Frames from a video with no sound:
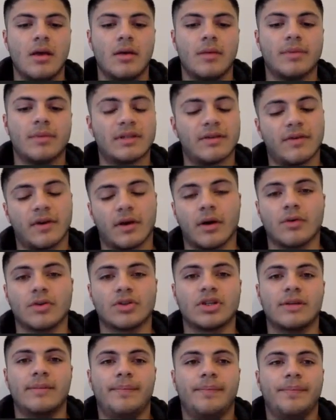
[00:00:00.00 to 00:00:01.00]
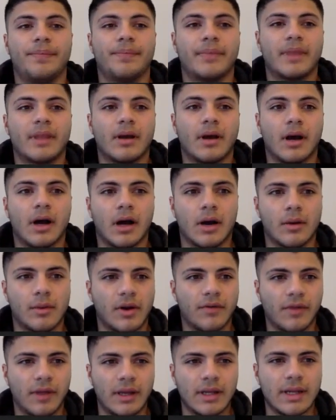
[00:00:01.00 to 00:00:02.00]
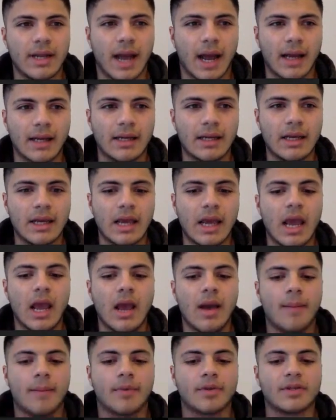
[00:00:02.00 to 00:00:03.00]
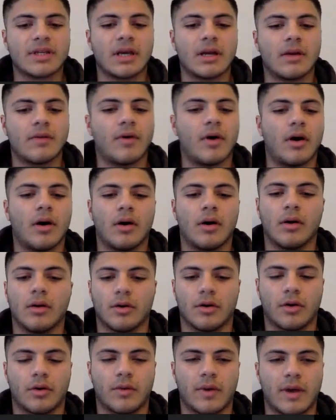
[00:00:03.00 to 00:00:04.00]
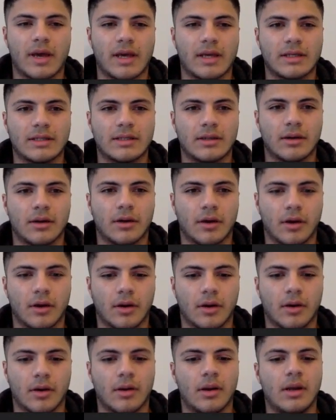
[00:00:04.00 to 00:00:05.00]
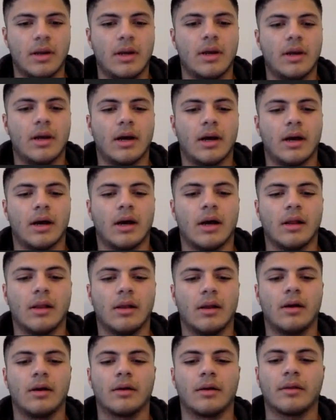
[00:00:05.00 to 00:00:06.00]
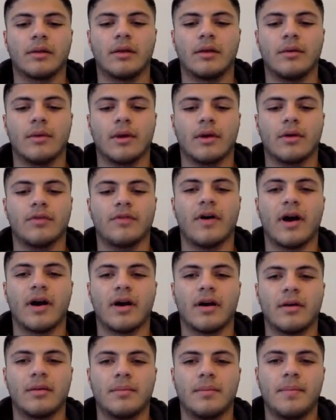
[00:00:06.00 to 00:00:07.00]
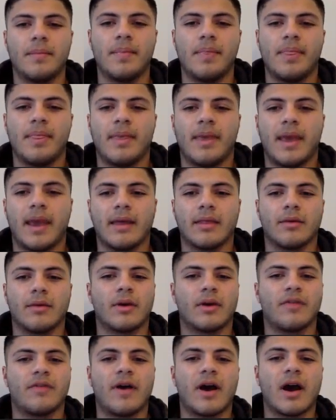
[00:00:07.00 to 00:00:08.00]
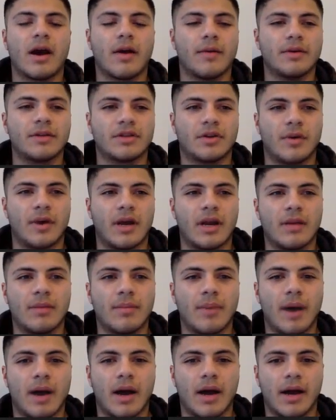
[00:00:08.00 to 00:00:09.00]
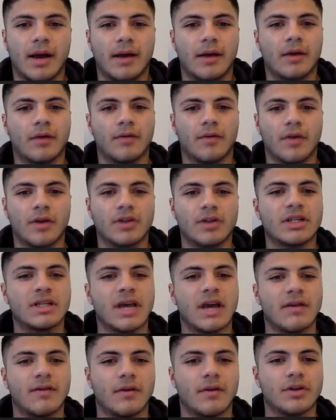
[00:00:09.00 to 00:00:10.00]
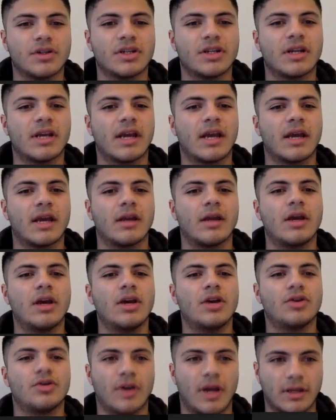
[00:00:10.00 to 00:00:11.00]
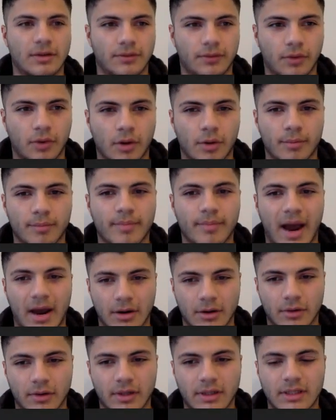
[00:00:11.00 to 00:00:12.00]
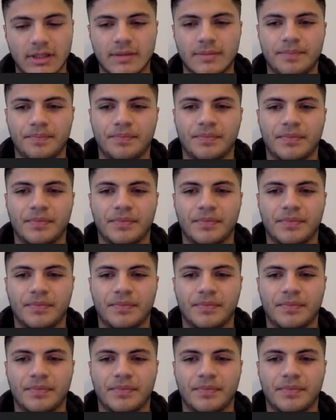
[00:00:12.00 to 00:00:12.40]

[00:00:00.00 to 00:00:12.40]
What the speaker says: Pacific Ocean. Roughly 90% of all earthquakes occur along the Ring of Fire. And the Ring of Fire was created by convergent, divergent, and transform boundaries.